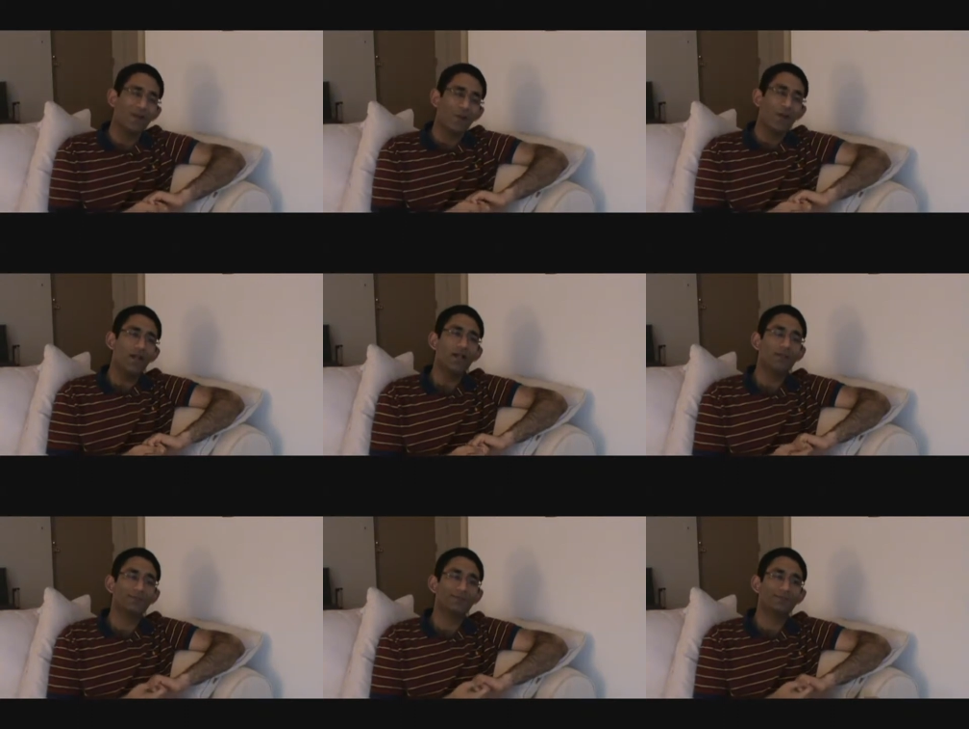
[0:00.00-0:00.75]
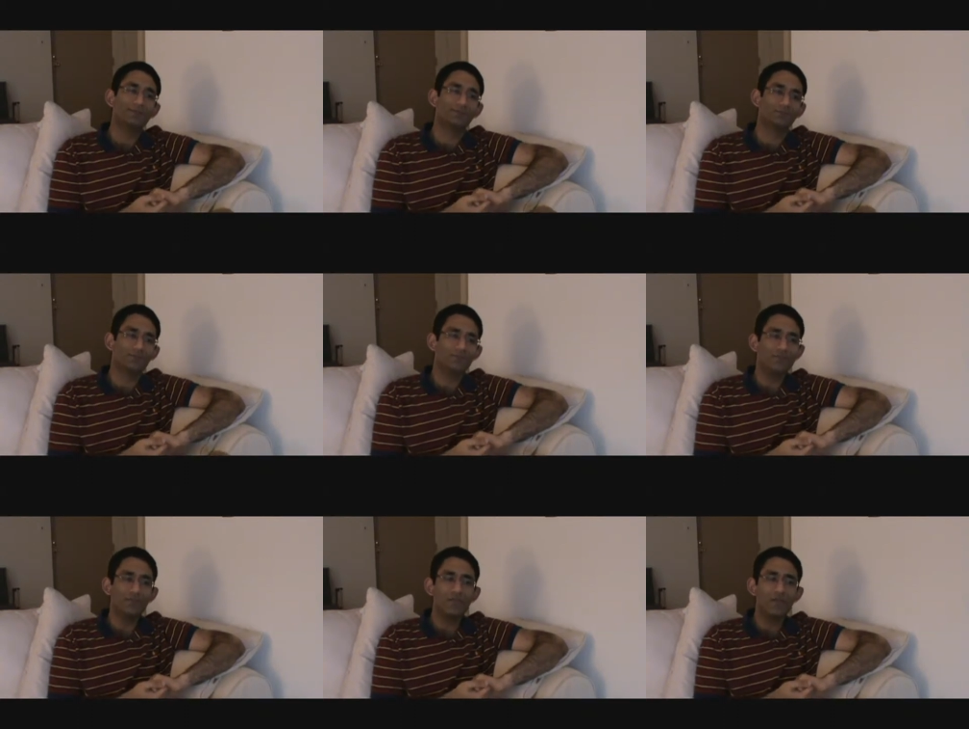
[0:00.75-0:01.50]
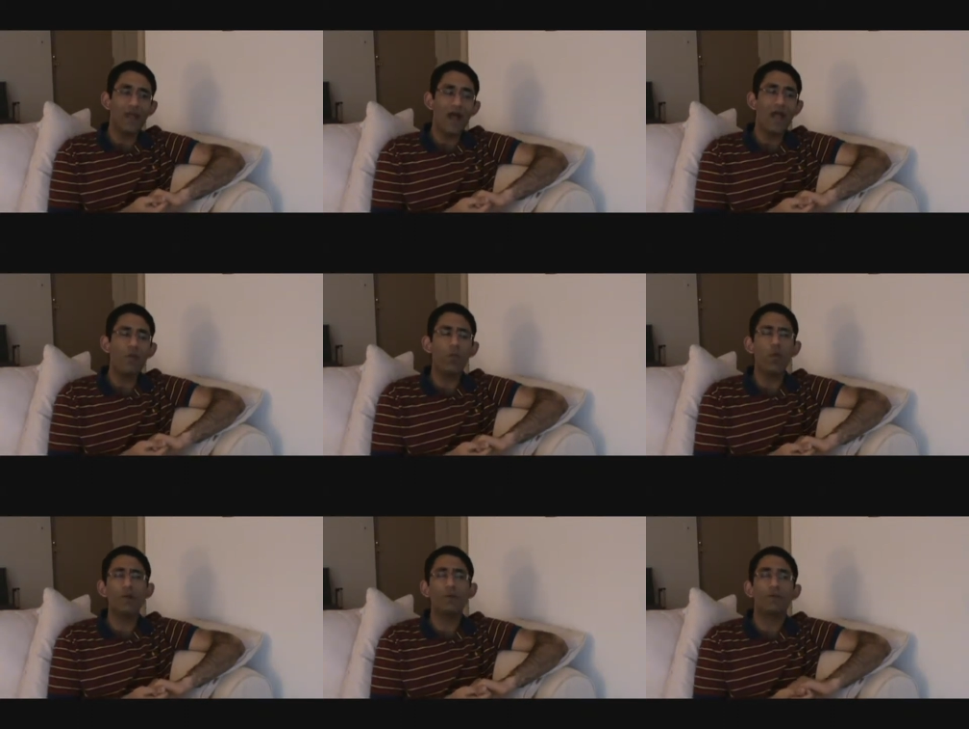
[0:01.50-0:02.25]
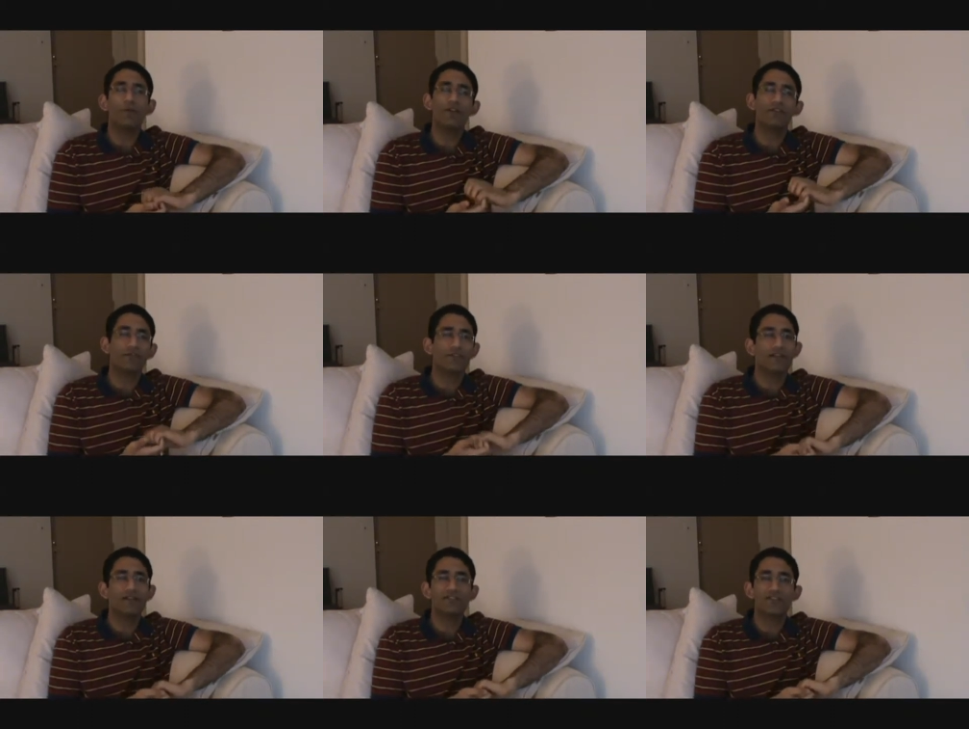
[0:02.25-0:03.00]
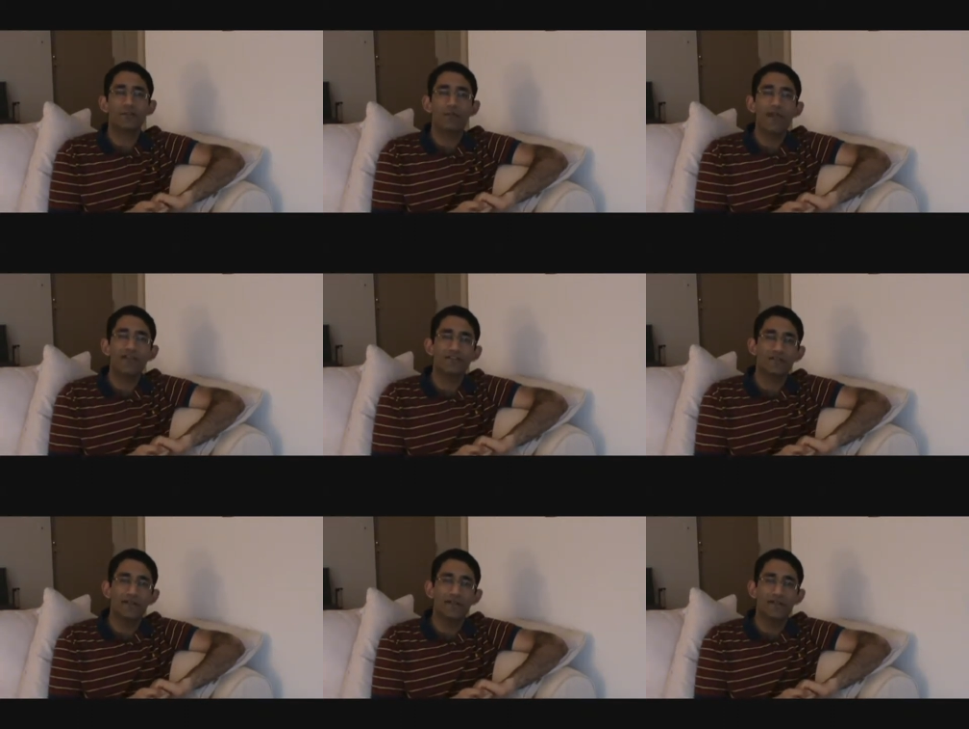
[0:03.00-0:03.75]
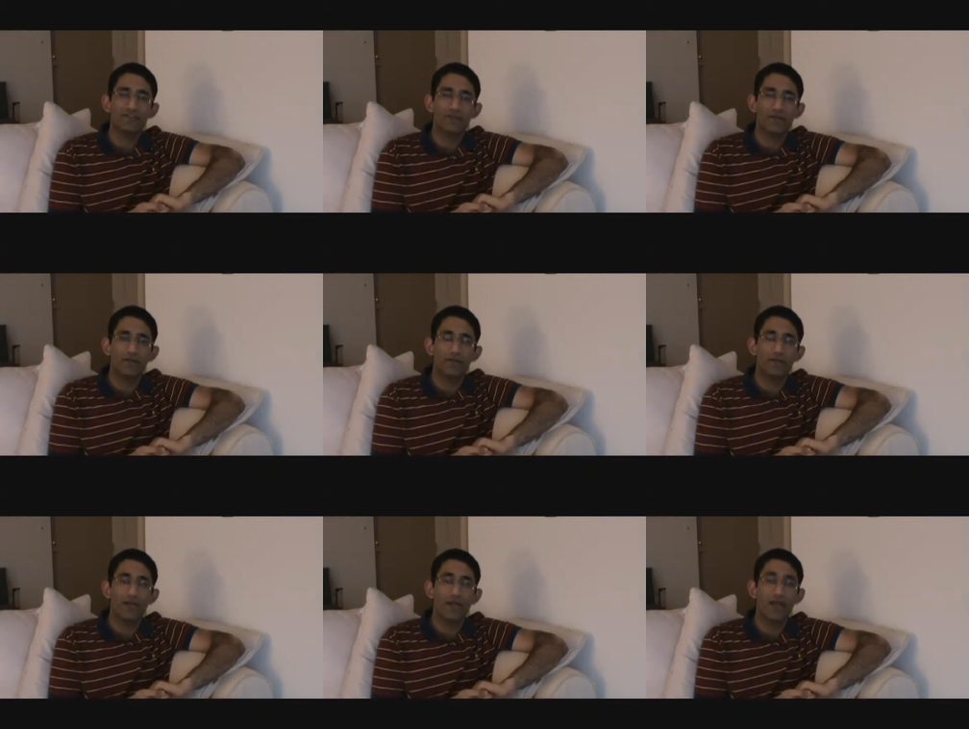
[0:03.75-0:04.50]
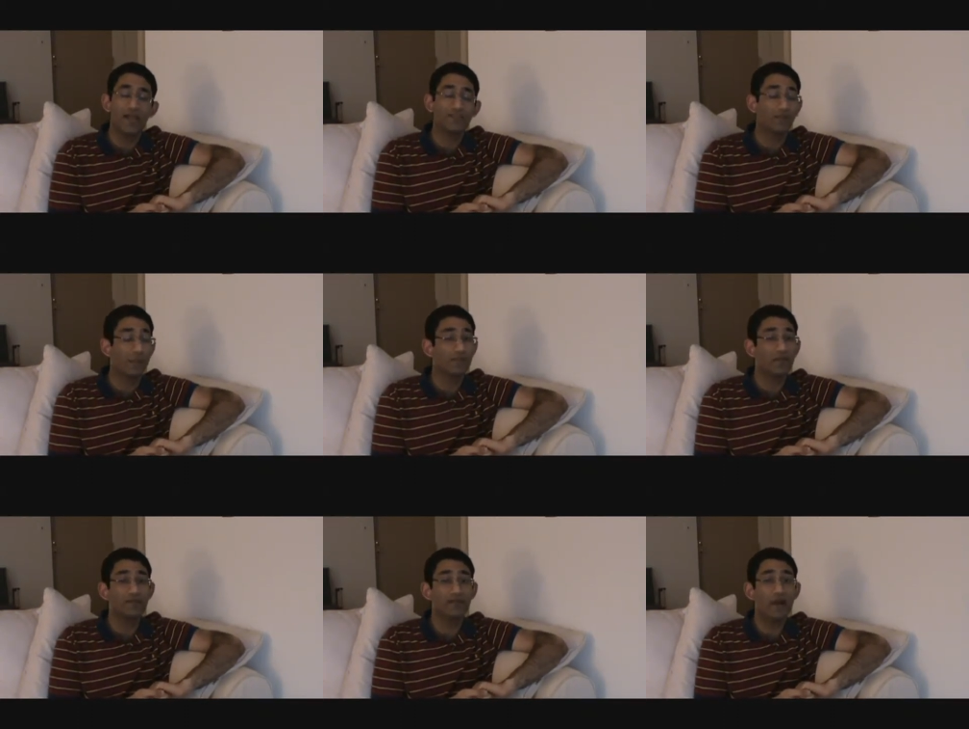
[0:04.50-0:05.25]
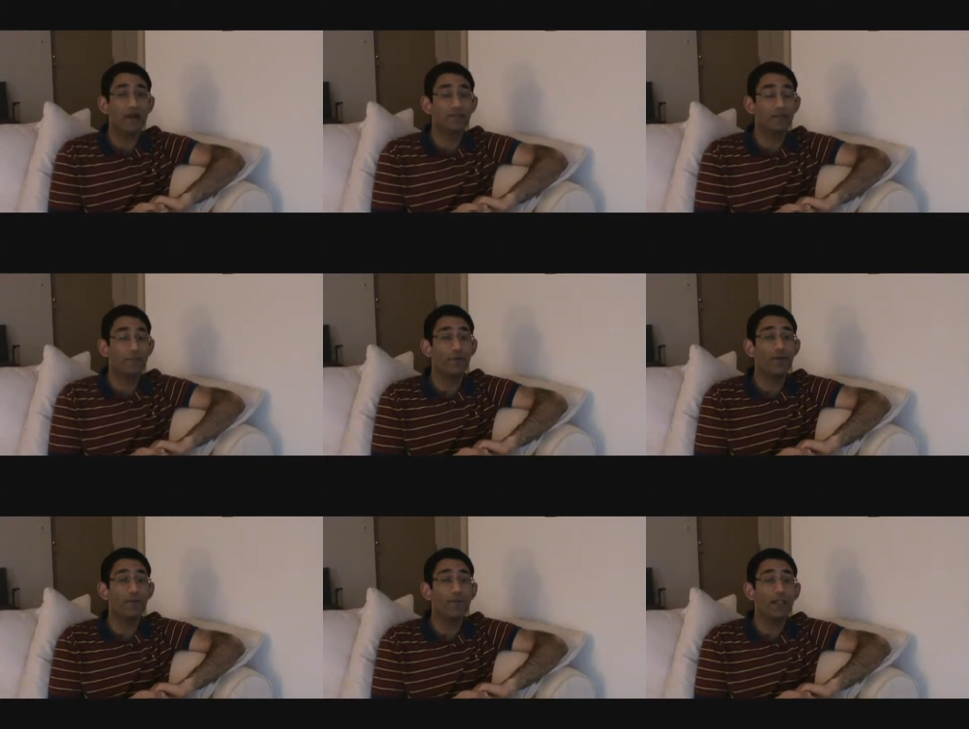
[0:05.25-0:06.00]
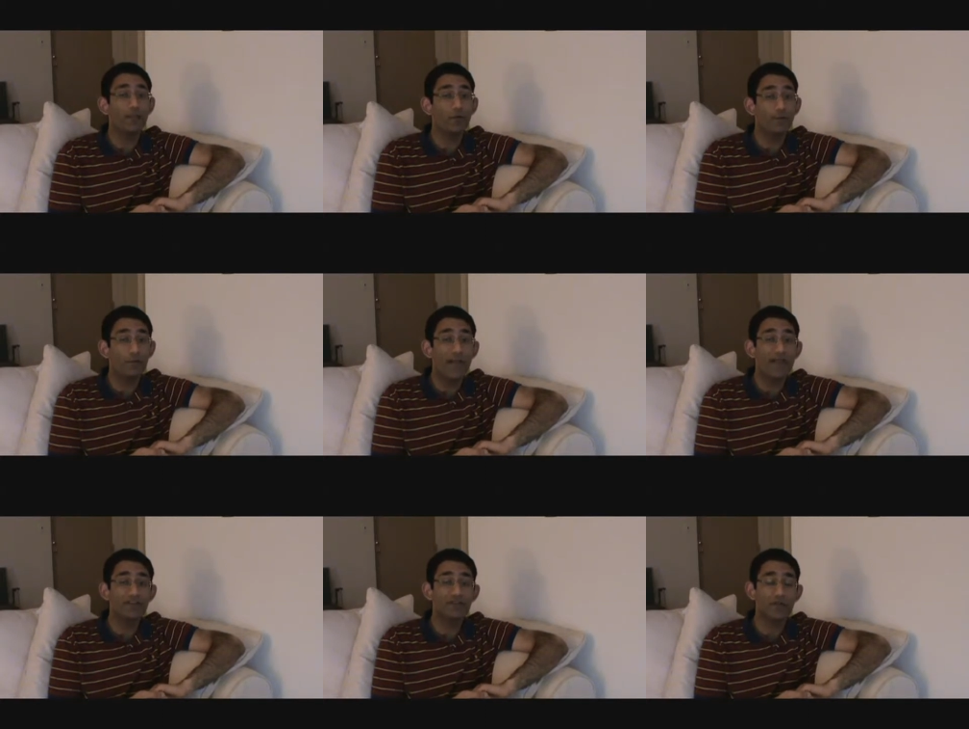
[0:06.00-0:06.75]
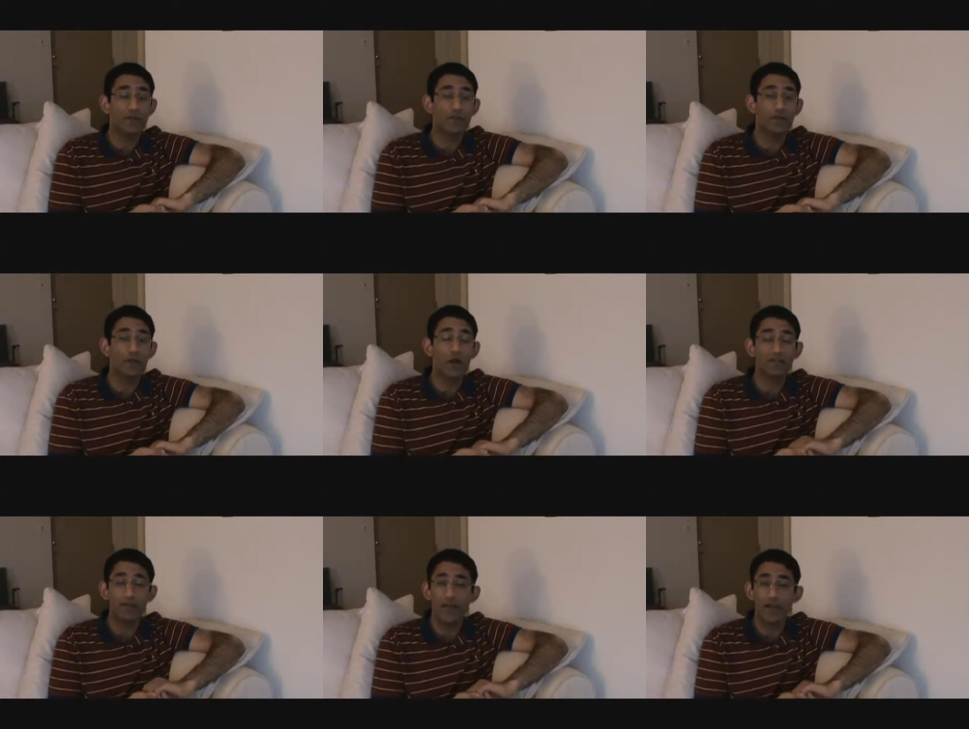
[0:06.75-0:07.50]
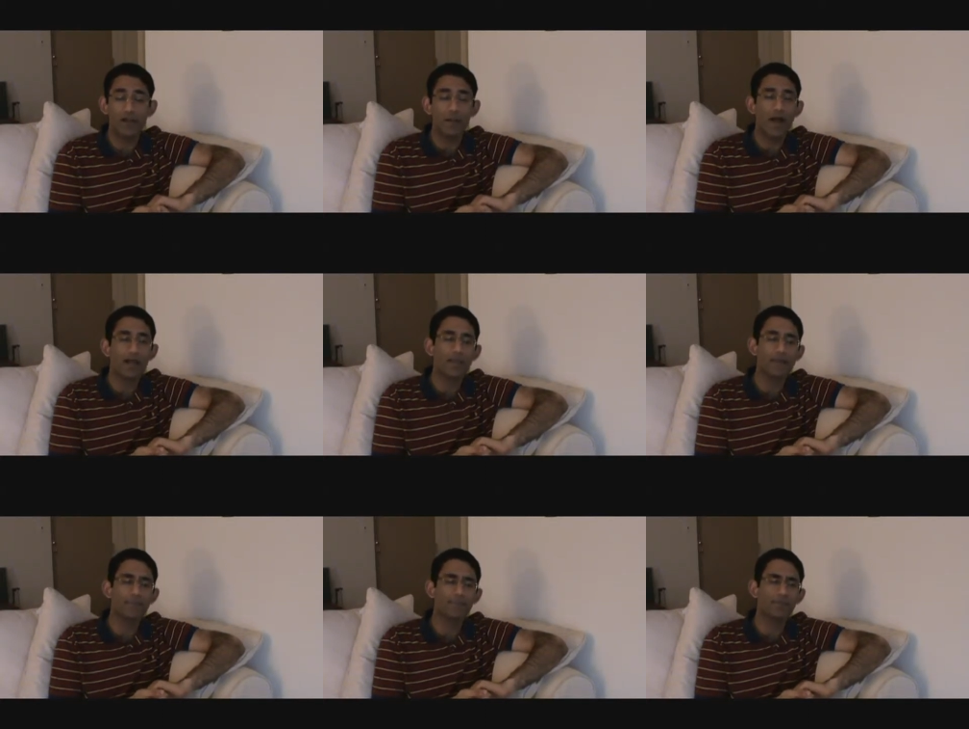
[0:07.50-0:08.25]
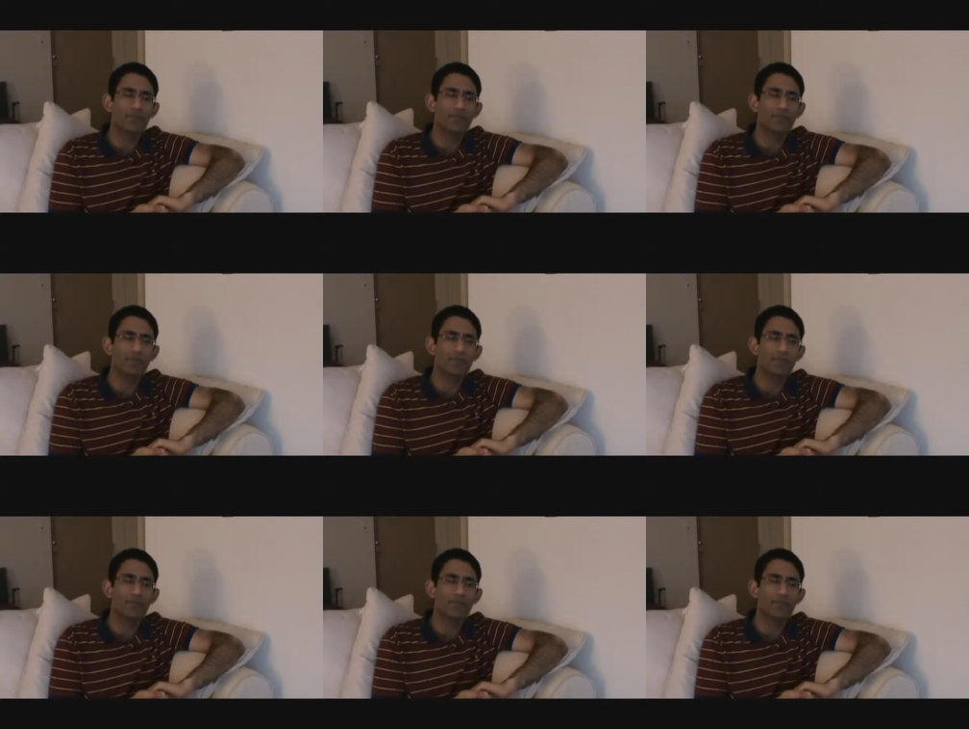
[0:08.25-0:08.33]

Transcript: Well, I've worked with various retailers and brands in the industry, and some of these are some very well-known brands in the North America market.